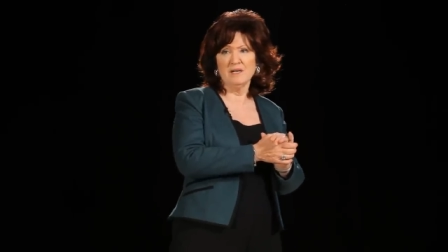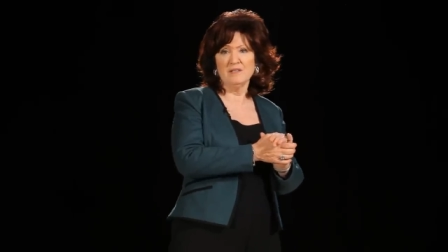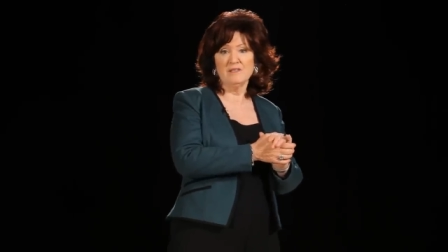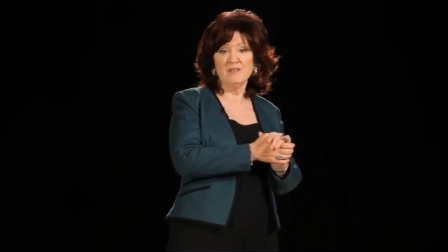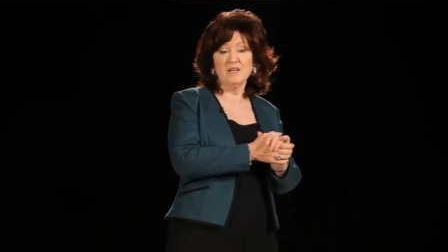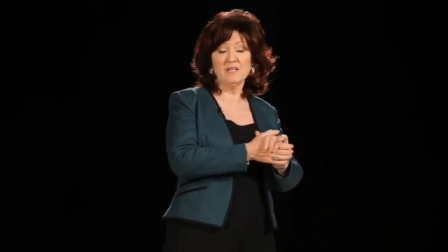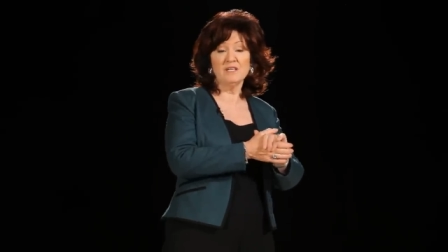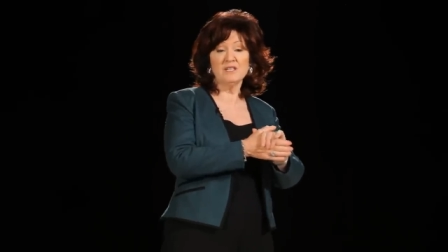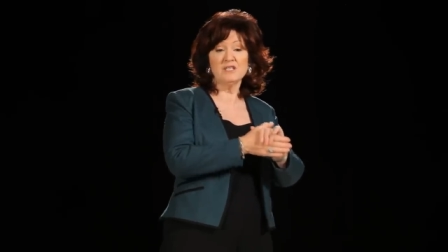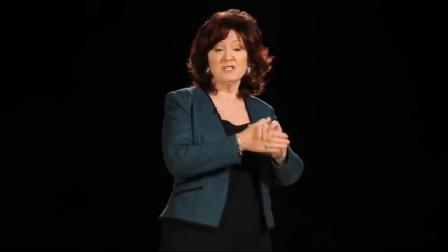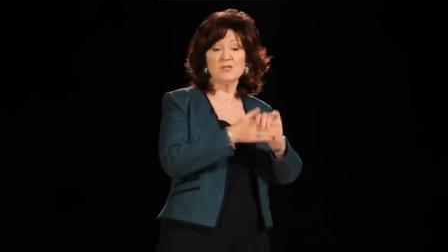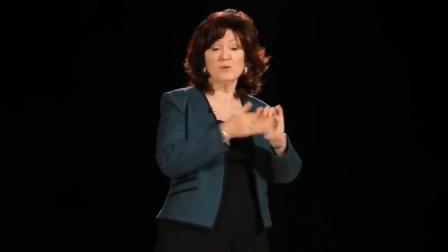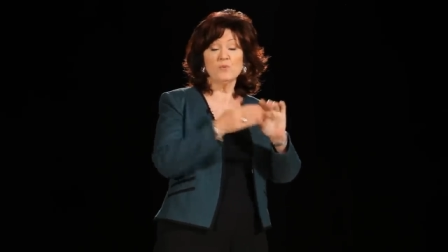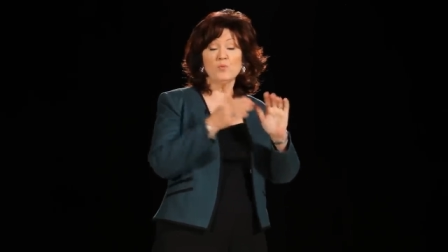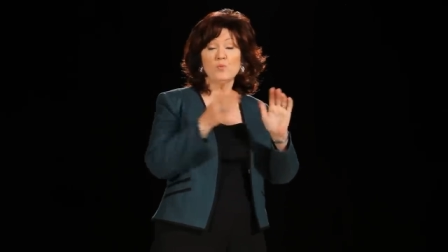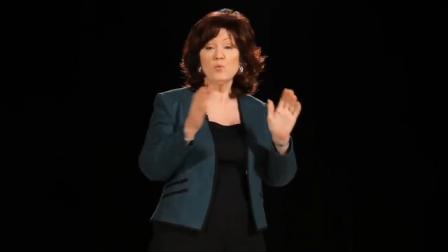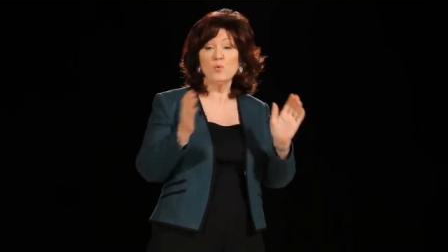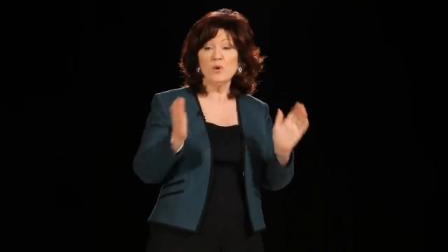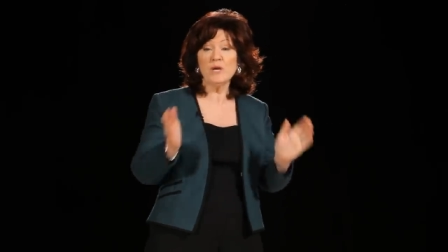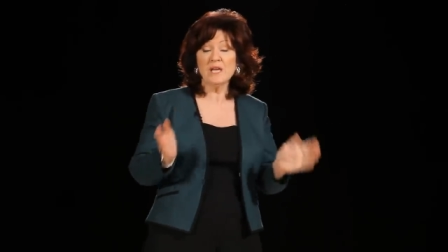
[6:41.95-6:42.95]
that it is a
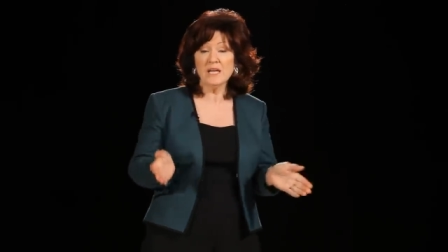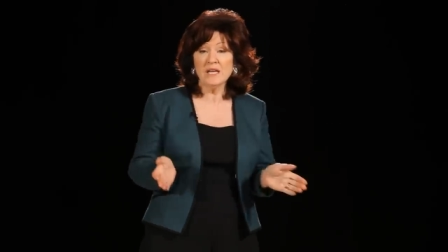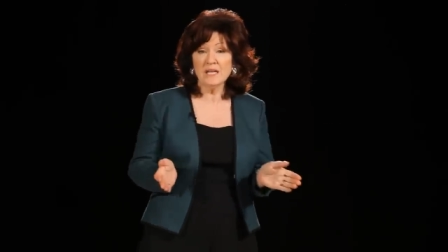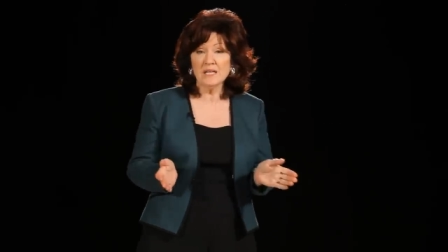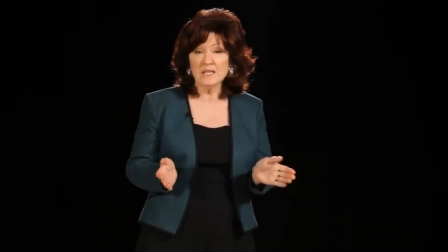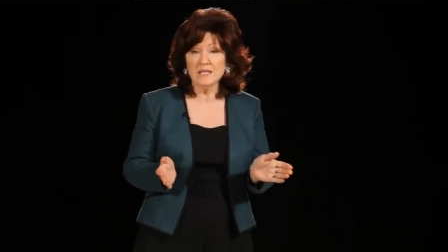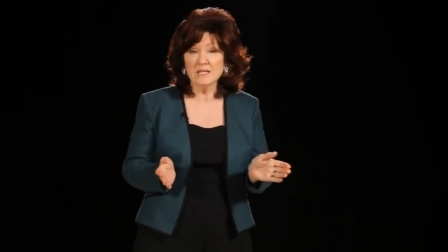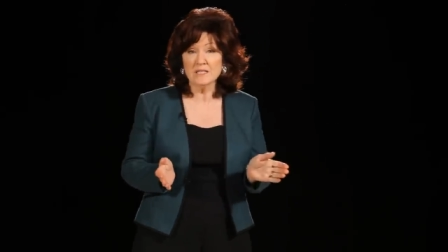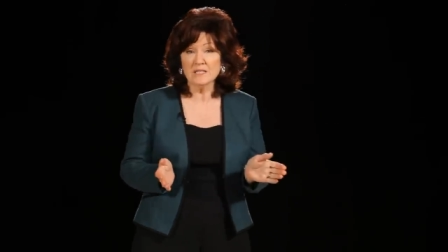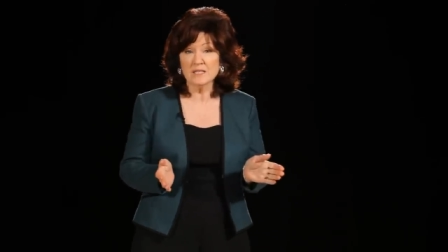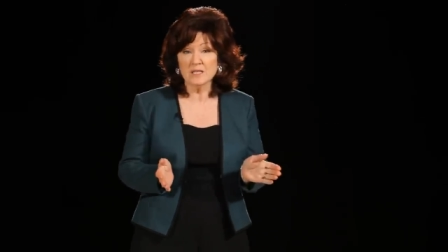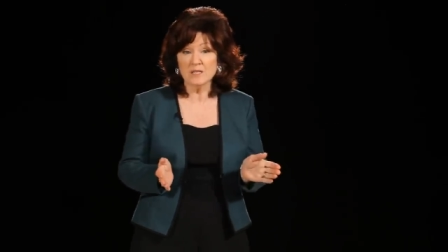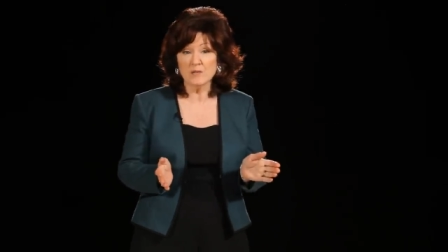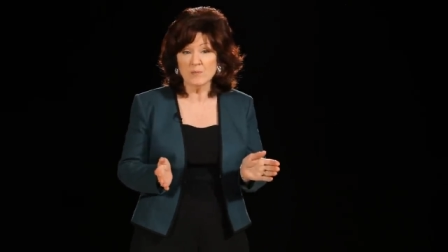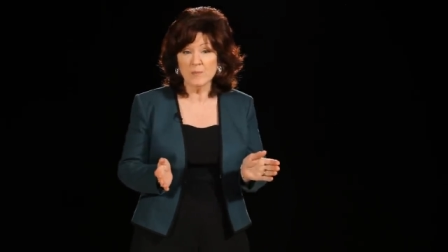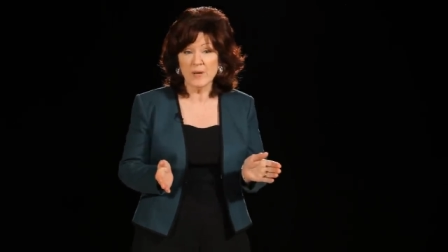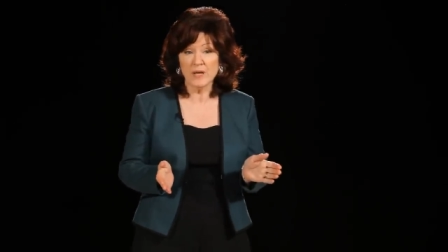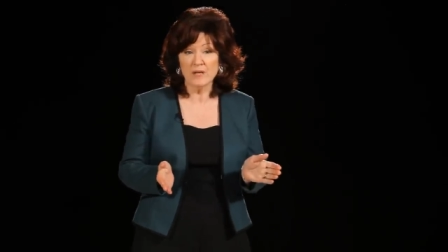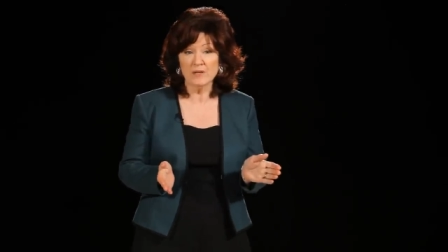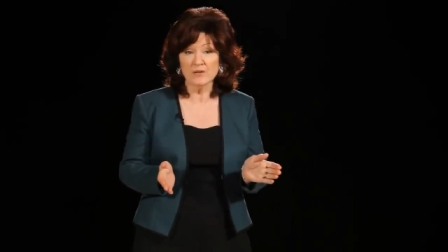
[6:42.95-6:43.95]
weakness to
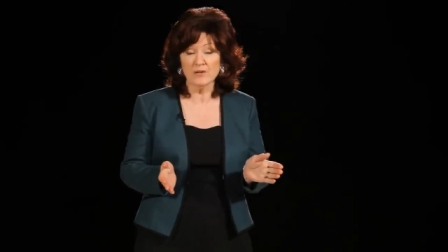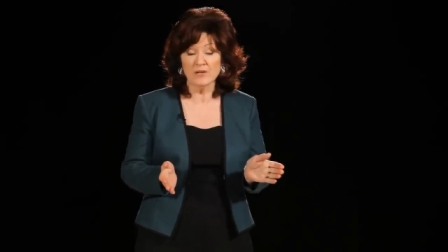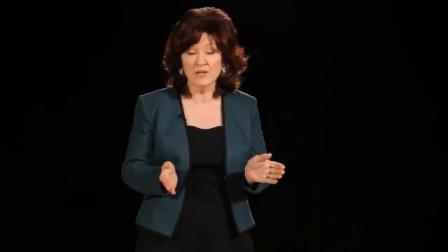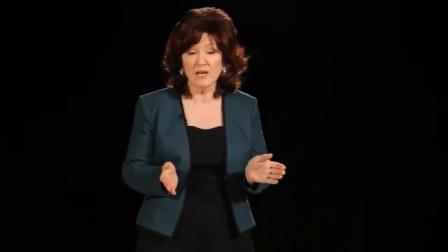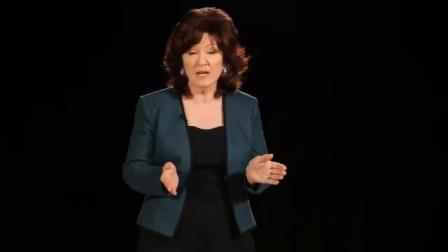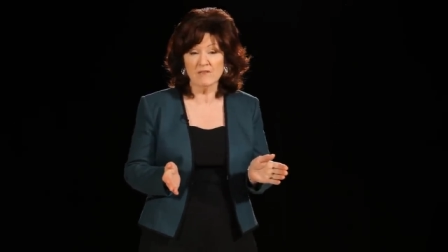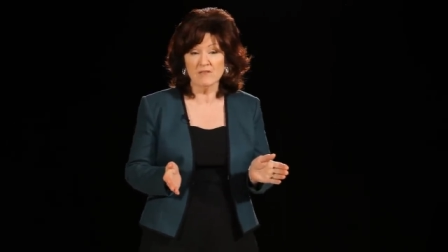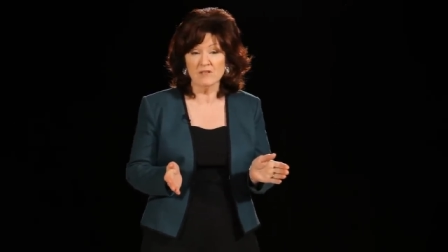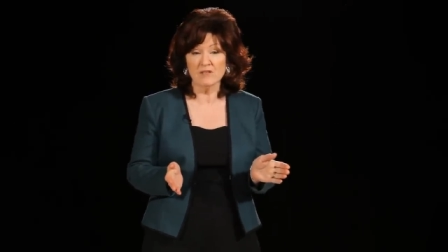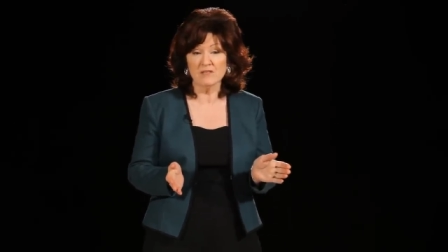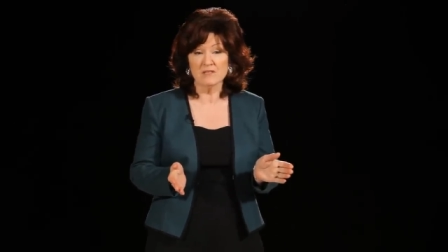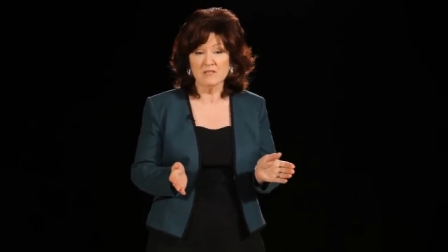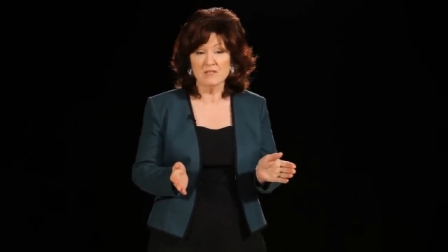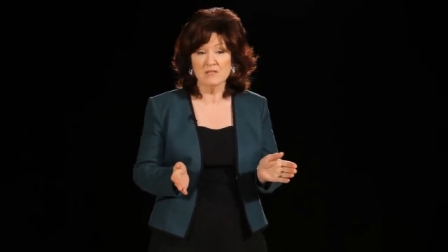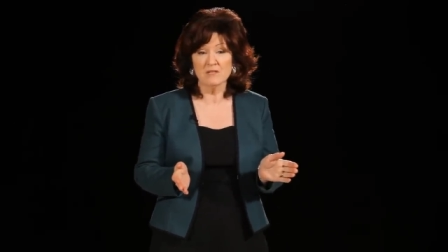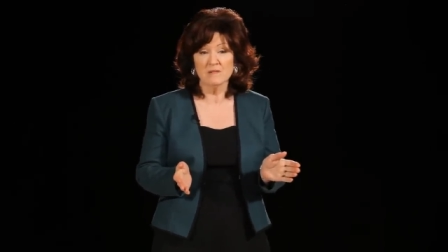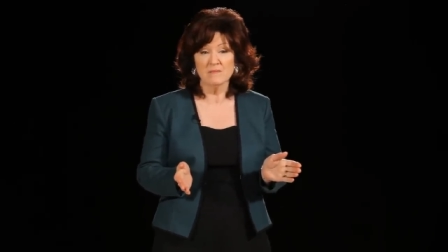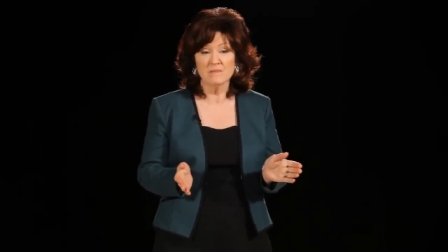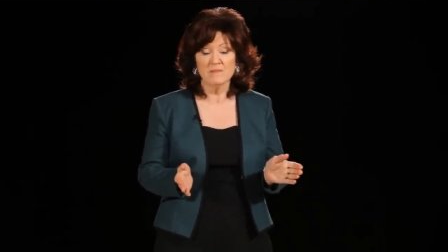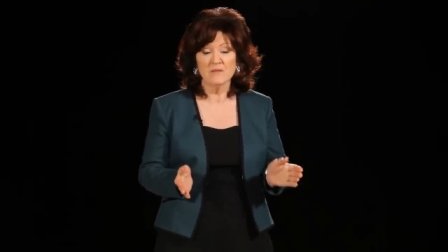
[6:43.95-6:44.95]
depend on others.